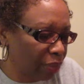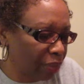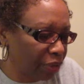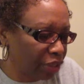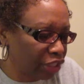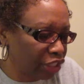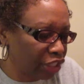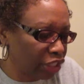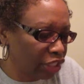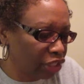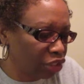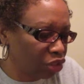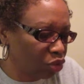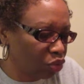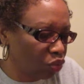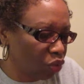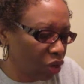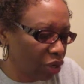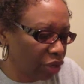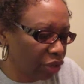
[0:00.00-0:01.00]
but she's
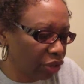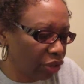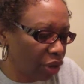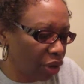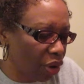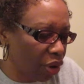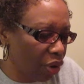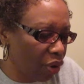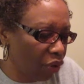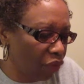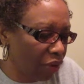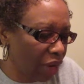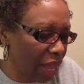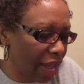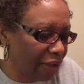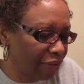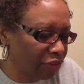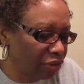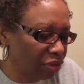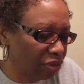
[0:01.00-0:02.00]
struggled her whole life